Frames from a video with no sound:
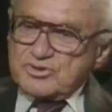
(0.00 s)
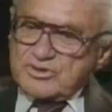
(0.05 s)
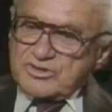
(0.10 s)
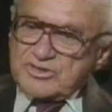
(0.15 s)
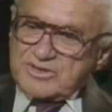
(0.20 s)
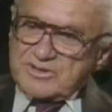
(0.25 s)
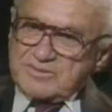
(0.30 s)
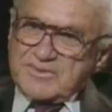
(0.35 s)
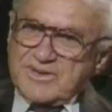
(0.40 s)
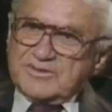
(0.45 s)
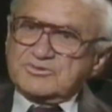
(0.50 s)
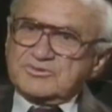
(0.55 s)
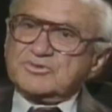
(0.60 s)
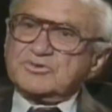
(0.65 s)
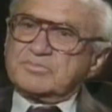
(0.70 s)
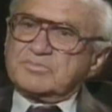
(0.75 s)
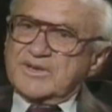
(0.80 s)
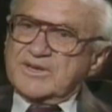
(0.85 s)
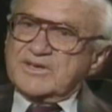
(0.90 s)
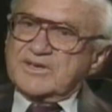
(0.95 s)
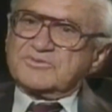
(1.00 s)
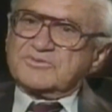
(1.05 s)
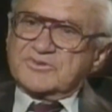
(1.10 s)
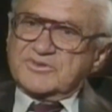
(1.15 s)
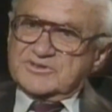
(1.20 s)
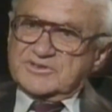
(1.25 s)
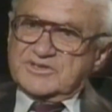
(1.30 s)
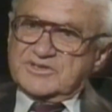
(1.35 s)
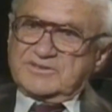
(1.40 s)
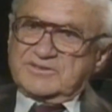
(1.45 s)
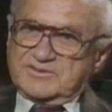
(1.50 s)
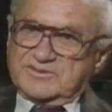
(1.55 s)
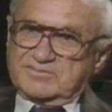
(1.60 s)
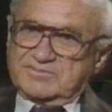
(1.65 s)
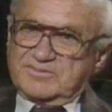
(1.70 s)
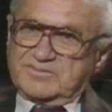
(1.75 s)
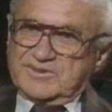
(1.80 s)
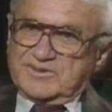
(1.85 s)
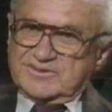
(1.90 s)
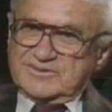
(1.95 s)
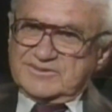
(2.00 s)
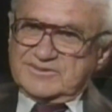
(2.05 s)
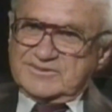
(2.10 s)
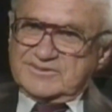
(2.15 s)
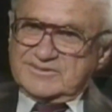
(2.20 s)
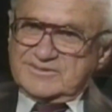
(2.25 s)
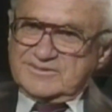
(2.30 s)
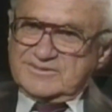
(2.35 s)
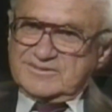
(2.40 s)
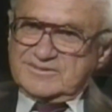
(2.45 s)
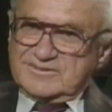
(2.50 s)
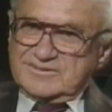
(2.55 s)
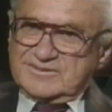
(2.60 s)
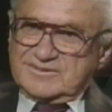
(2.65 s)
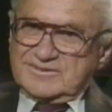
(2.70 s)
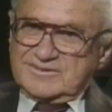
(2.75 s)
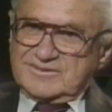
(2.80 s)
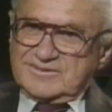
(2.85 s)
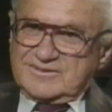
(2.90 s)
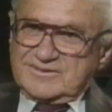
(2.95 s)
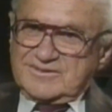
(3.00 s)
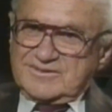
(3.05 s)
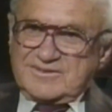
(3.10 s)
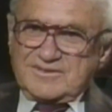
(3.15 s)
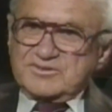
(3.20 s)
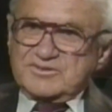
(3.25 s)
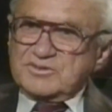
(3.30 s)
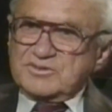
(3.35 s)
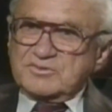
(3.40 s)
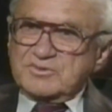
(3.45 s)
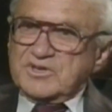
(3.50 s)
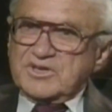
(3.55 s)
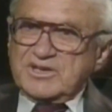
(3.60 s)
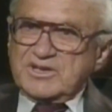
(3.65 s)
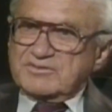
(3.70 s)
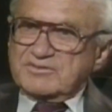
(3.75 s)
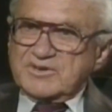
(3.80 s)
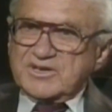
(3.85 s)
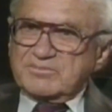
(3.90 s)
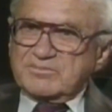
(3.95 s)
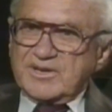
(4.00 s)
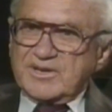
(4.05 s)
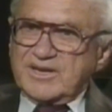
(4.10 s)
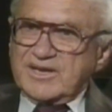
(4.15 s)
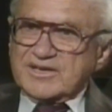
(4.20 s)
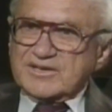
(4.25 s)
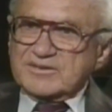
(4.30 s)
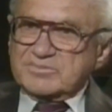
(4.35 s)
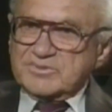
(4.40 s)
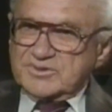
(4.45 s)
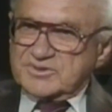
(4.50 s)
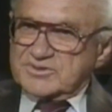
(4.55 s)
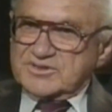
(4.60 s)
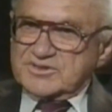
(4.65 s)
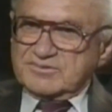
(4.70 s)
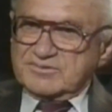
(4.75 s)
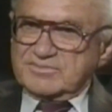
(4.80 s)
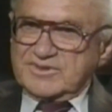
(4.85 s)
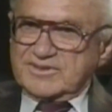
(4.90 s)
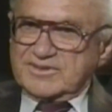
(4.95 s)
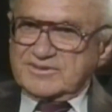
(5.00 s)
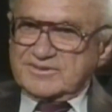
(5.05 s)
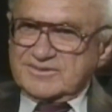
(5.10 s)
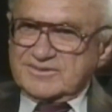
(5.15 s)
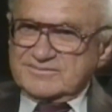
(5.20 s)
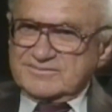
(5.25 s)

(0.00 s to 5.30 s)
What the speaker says: amount you paid for the savings bond, you would never get back in purchasing power.